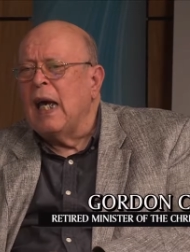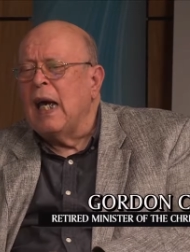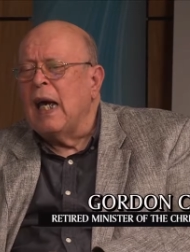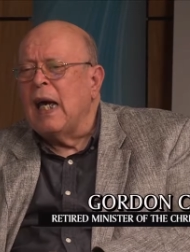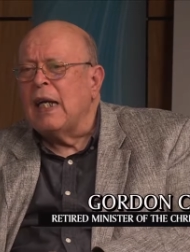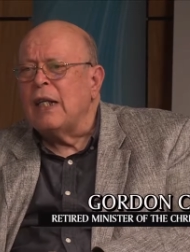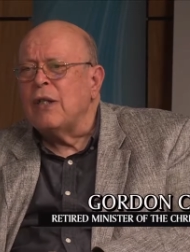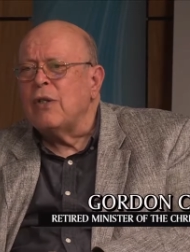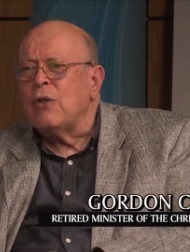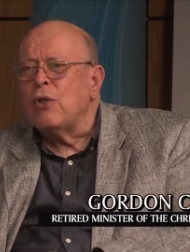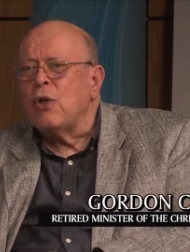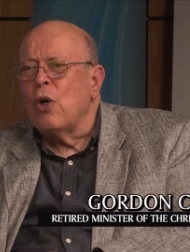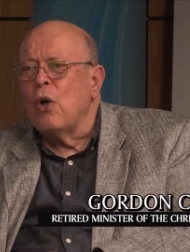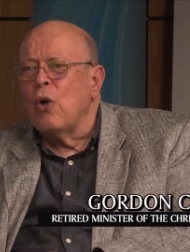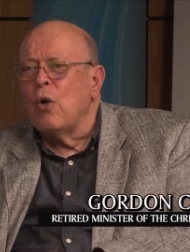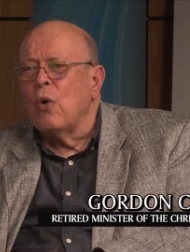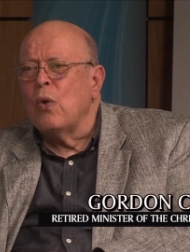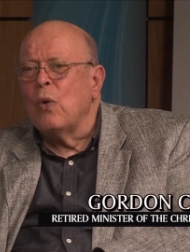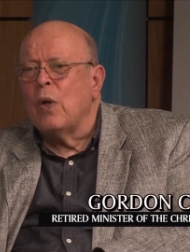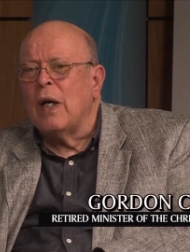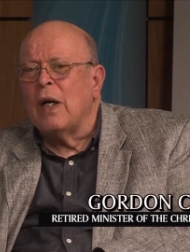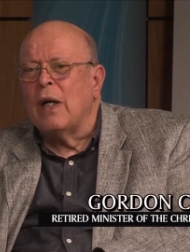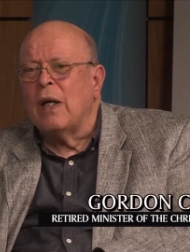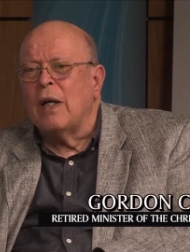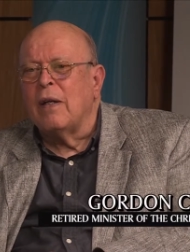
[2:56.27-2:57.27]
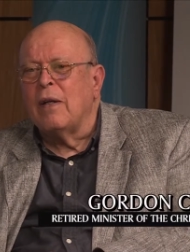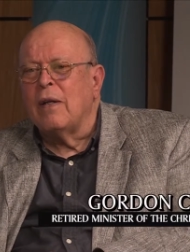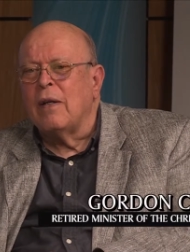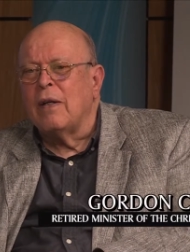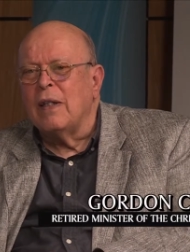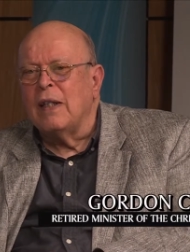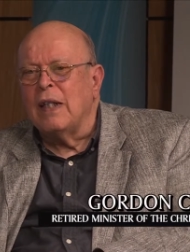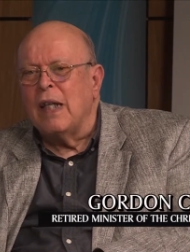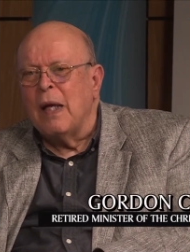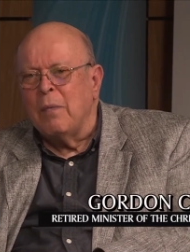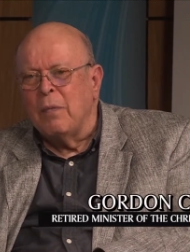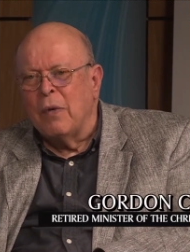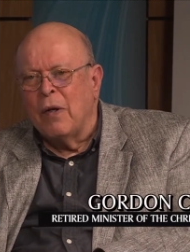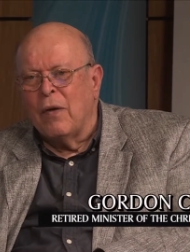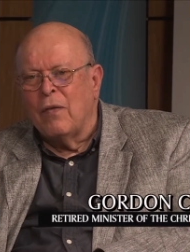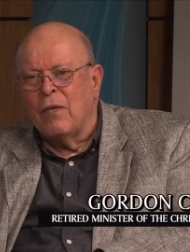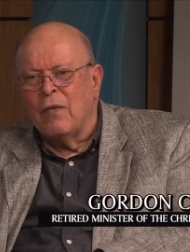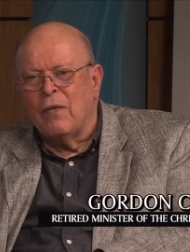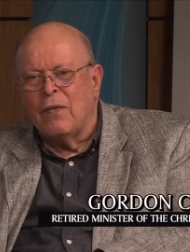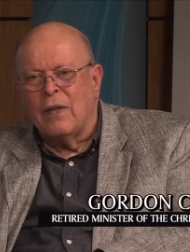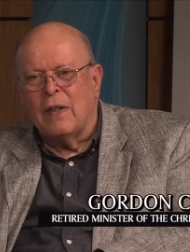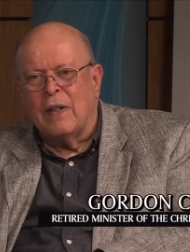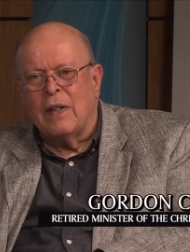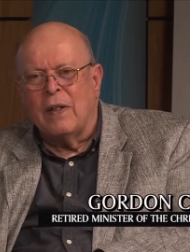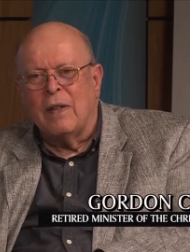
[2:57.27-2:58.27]
And so uh, a number
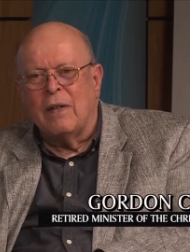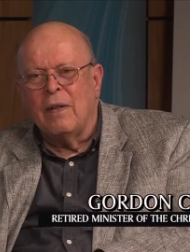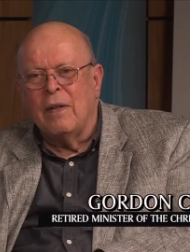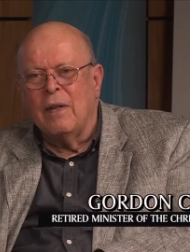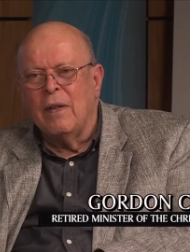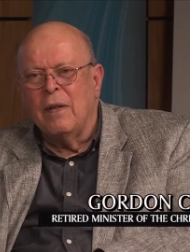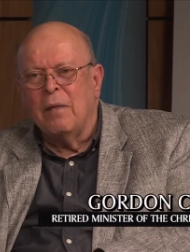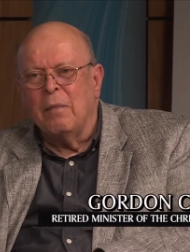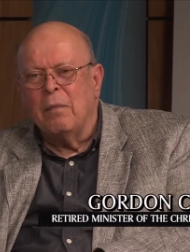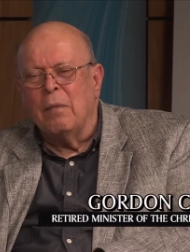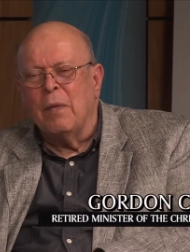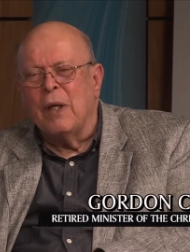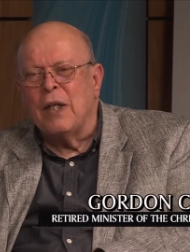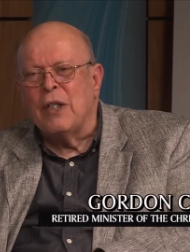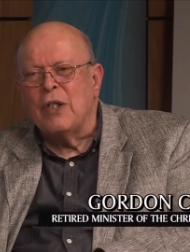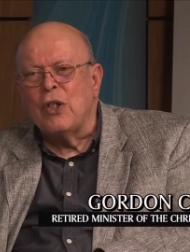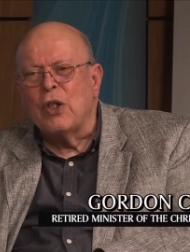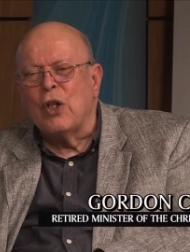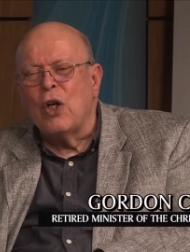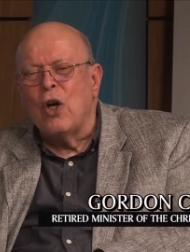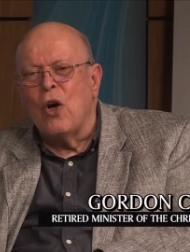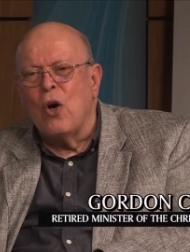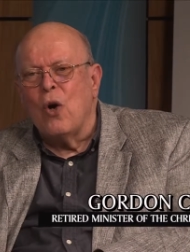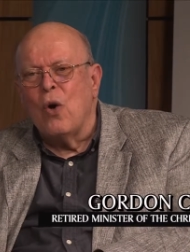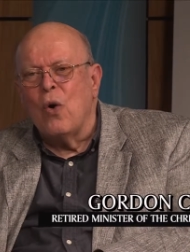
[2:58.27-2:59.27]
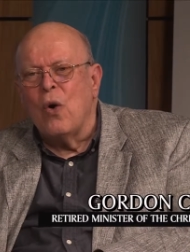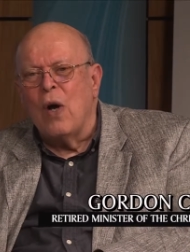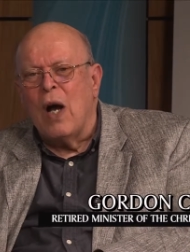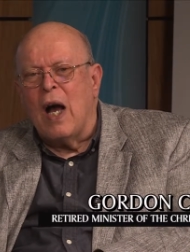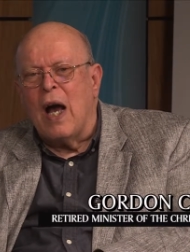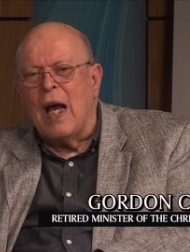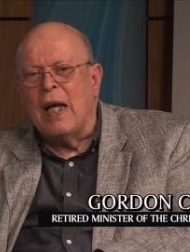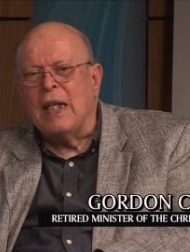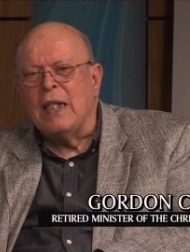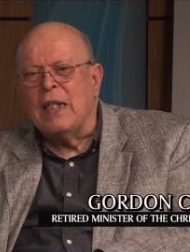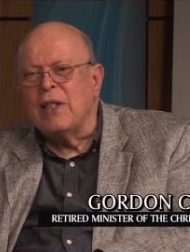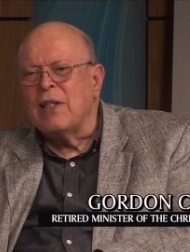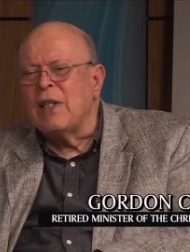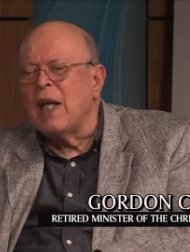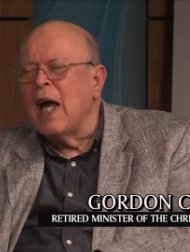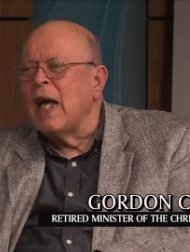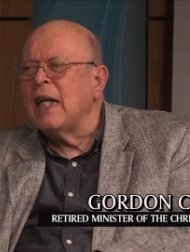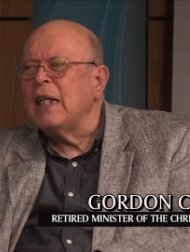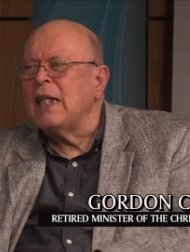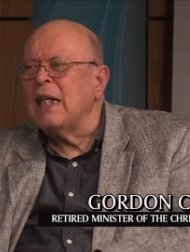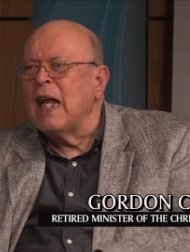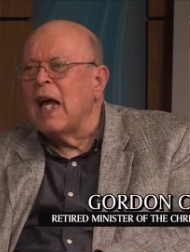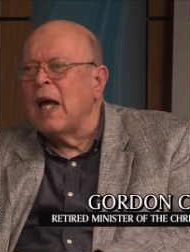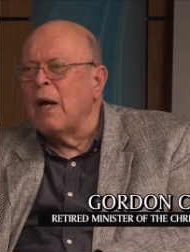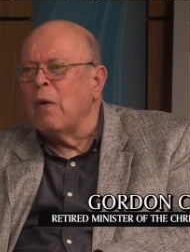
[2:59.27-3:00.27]
of uh, months ago, I
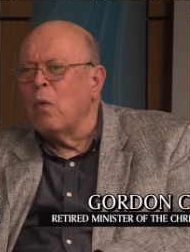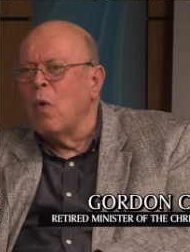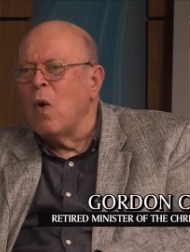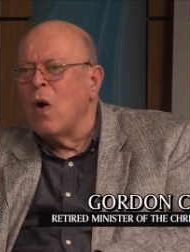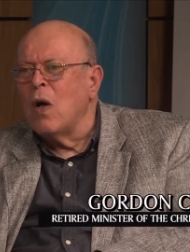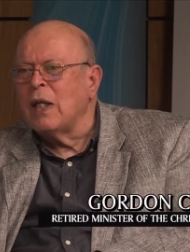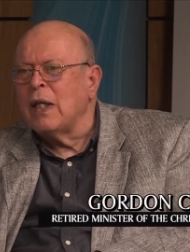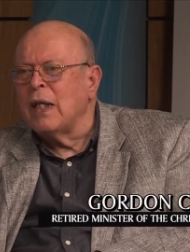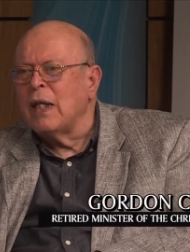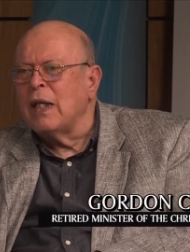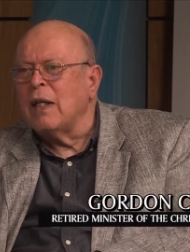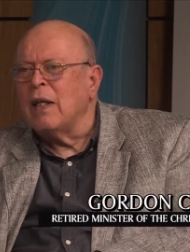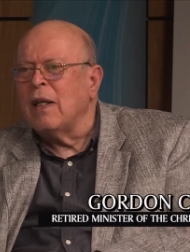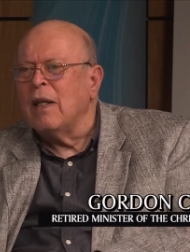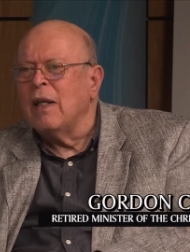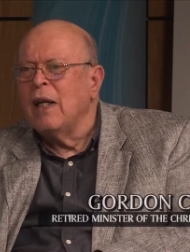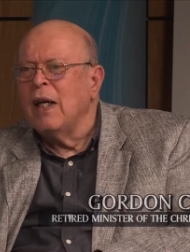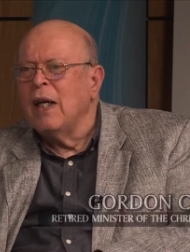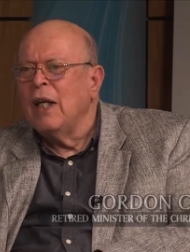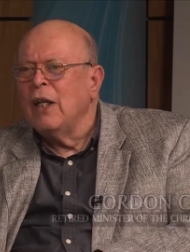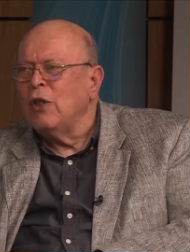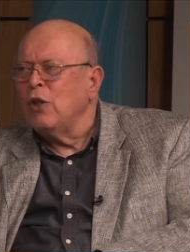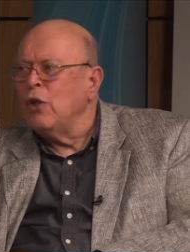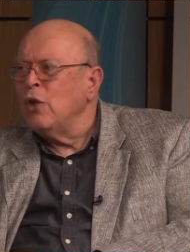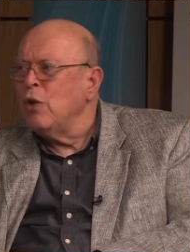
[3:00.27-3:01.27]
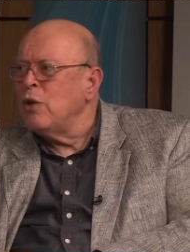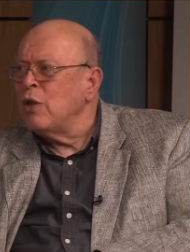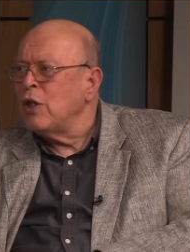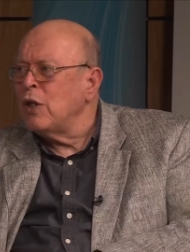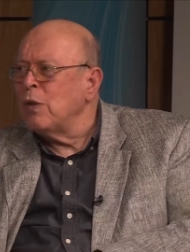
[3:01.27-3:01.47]
decided I wanted to do